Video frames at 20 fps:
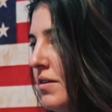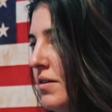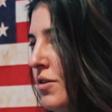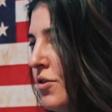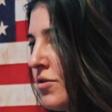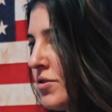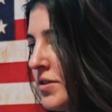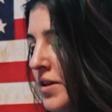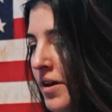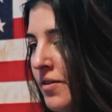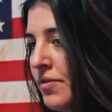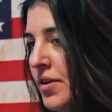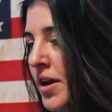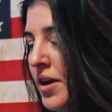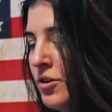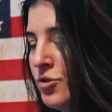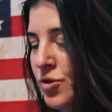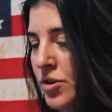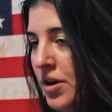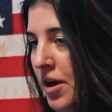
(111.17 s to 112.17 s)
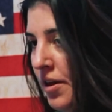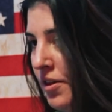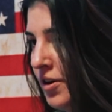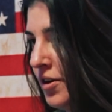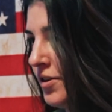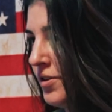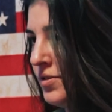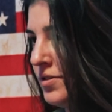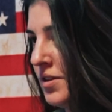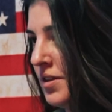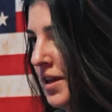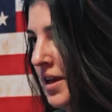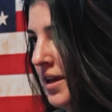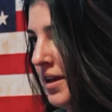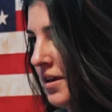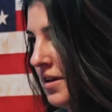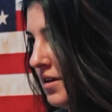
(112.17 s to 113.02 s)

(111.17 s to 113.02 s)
yourself and how you treat others, and like